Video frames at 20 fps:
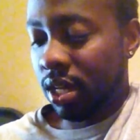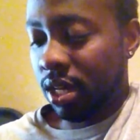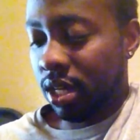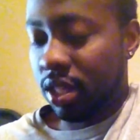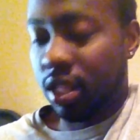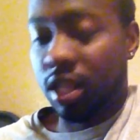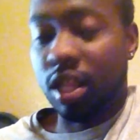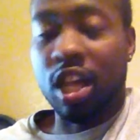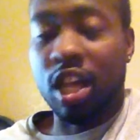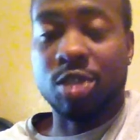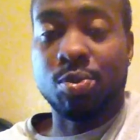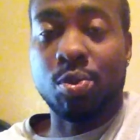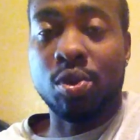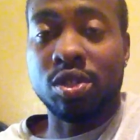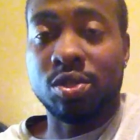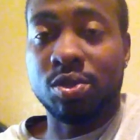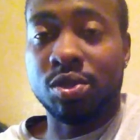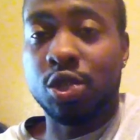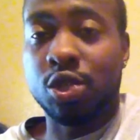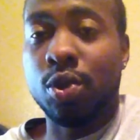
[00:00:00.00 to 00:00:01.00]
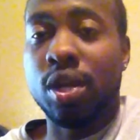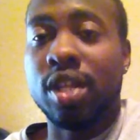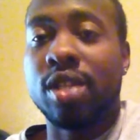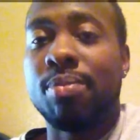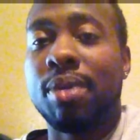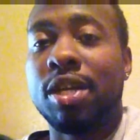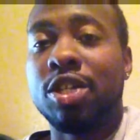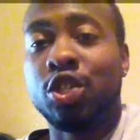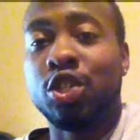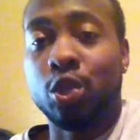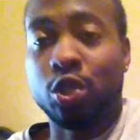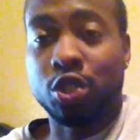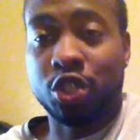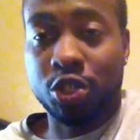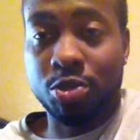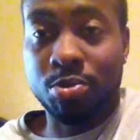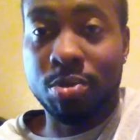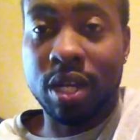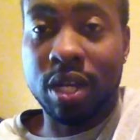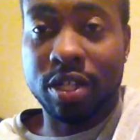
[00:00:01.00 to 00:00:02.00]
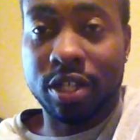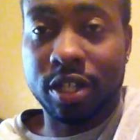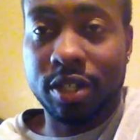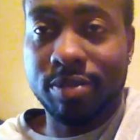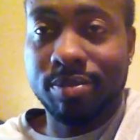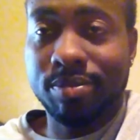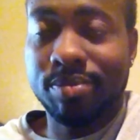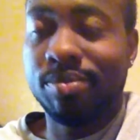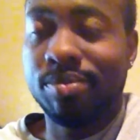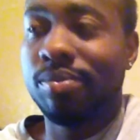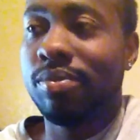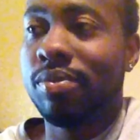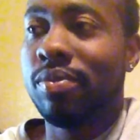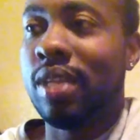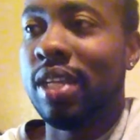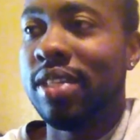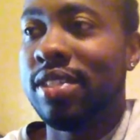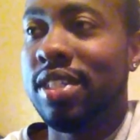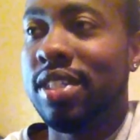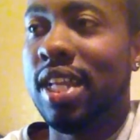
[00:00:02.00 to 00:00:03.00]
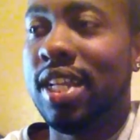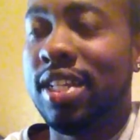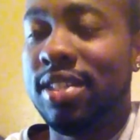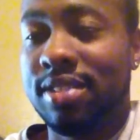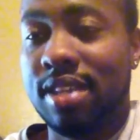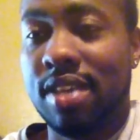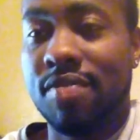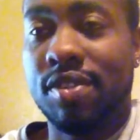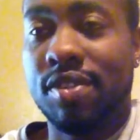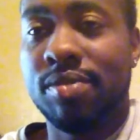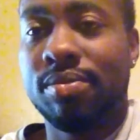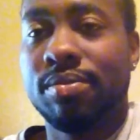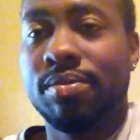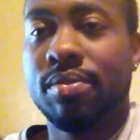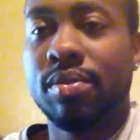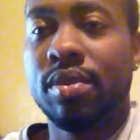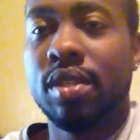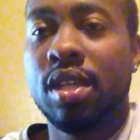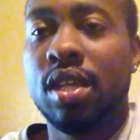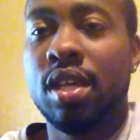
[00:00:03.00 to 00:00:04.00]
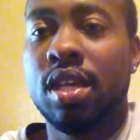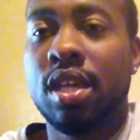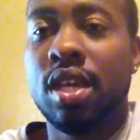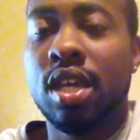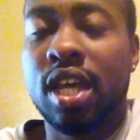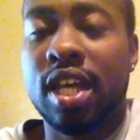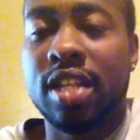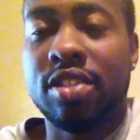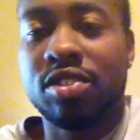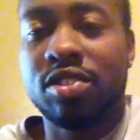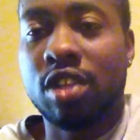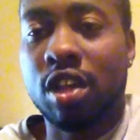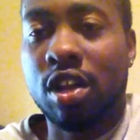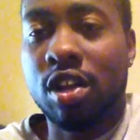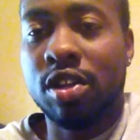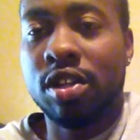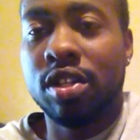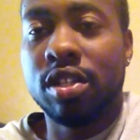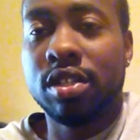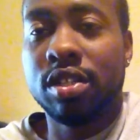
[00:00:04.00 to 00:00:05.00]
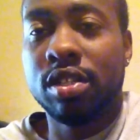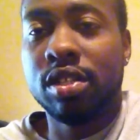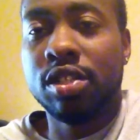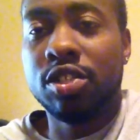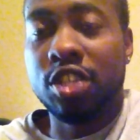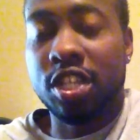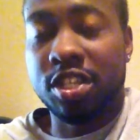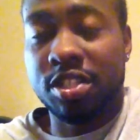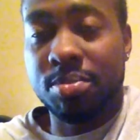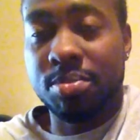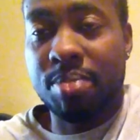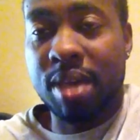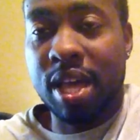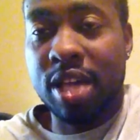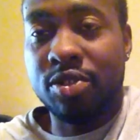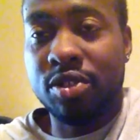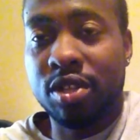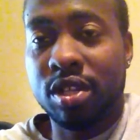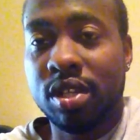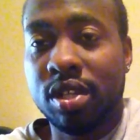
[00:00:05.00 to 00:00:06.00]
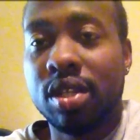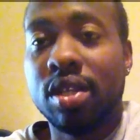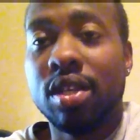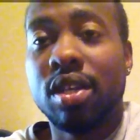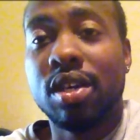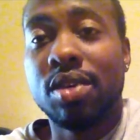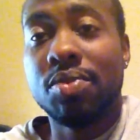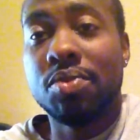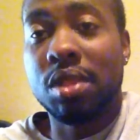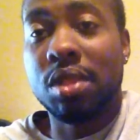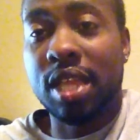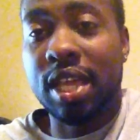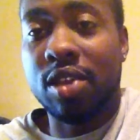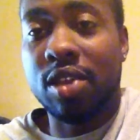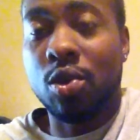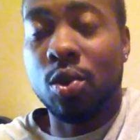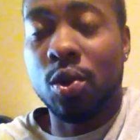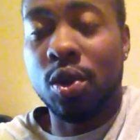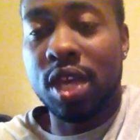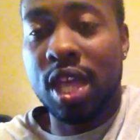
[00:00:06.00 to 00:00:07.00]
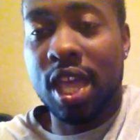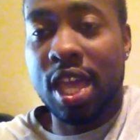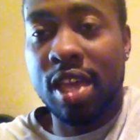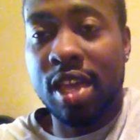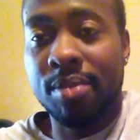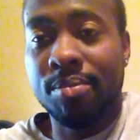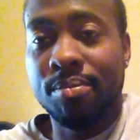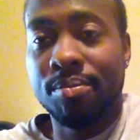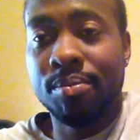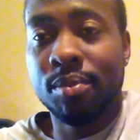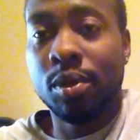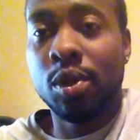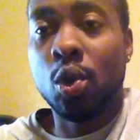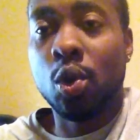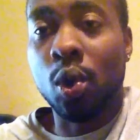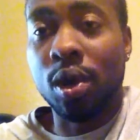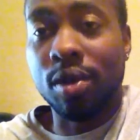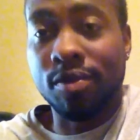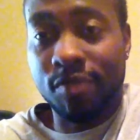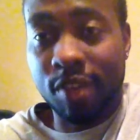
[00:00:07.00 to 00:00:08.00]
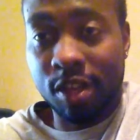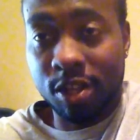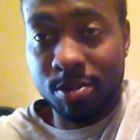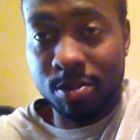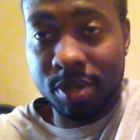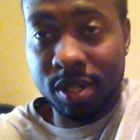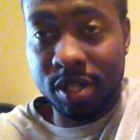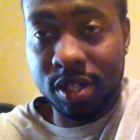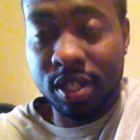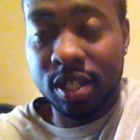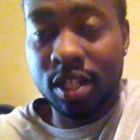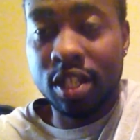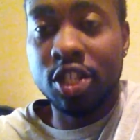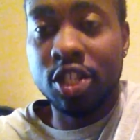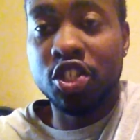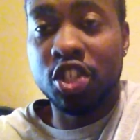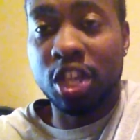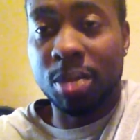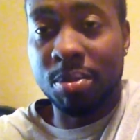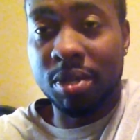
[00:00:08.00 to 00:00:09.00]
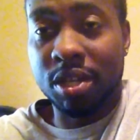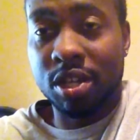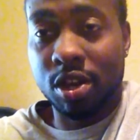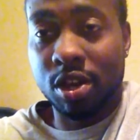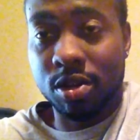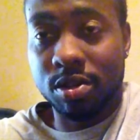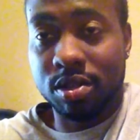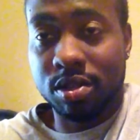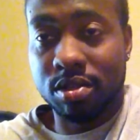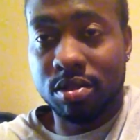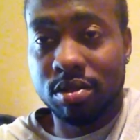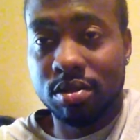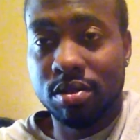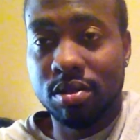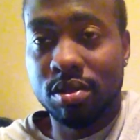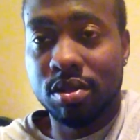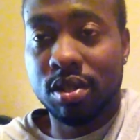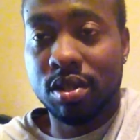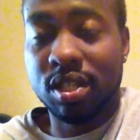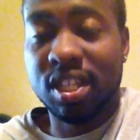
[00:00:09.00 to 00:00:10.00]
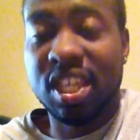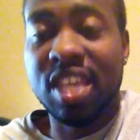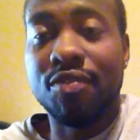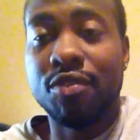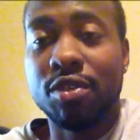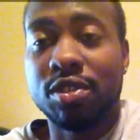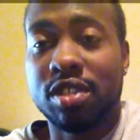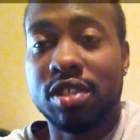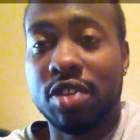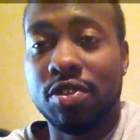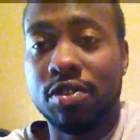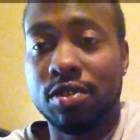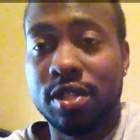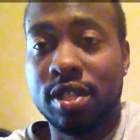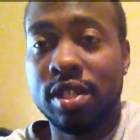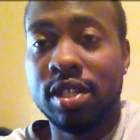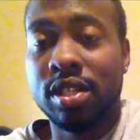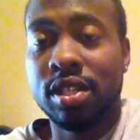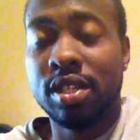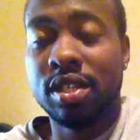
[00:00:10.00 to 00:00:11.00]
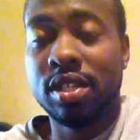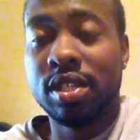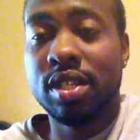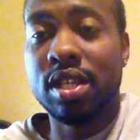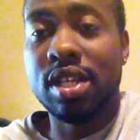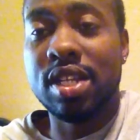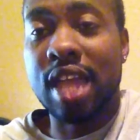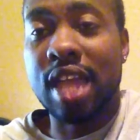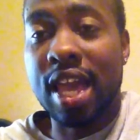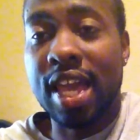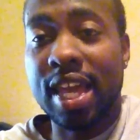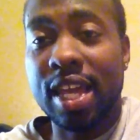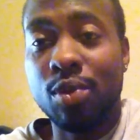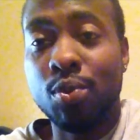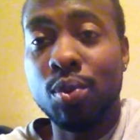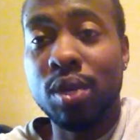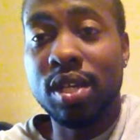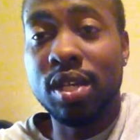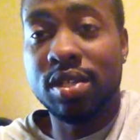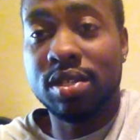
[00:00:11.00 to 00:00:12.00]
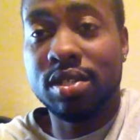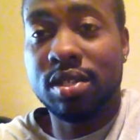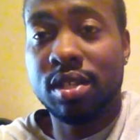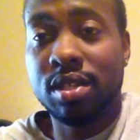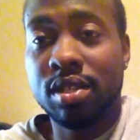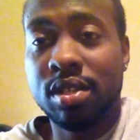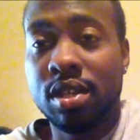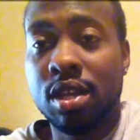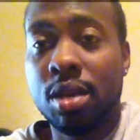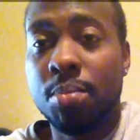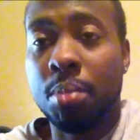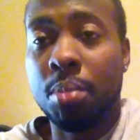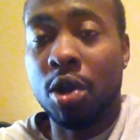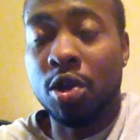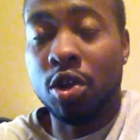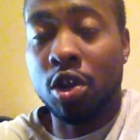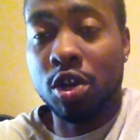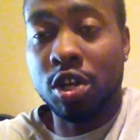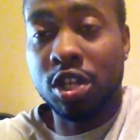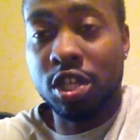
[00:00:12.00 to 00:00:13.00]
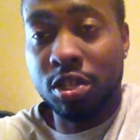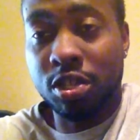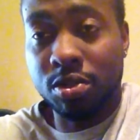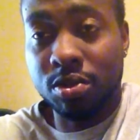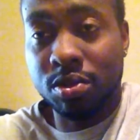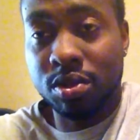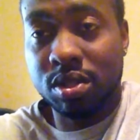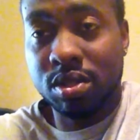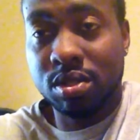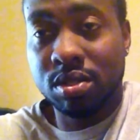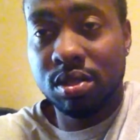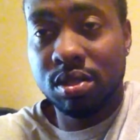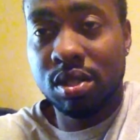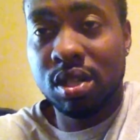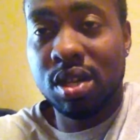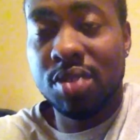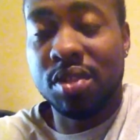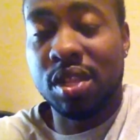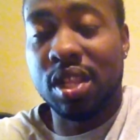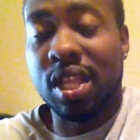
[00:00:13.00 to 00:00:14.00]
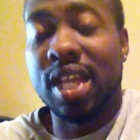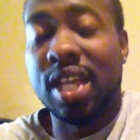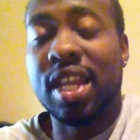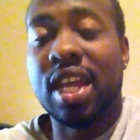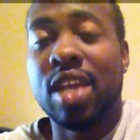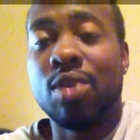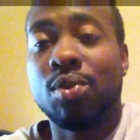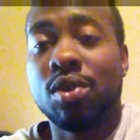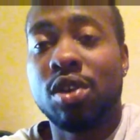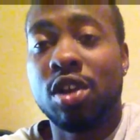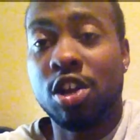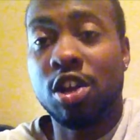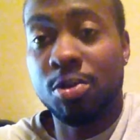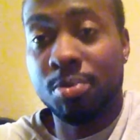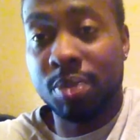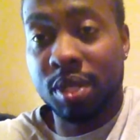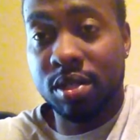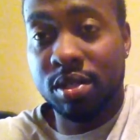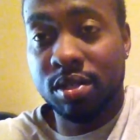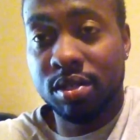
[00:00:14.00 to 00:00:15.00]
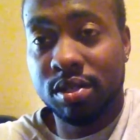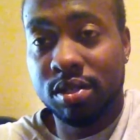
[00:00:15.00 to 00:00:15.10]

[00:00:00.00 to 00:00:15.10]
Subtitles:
The Lost Boys was directed by Joel Schumacher, 1987. It starred Jason Patric, the late Corey Haim, Corey Feldman, Jamie Gertz, Kiefer Sutherland, Diane Wiest, Barnard Hughes, the late Edward Herrmann,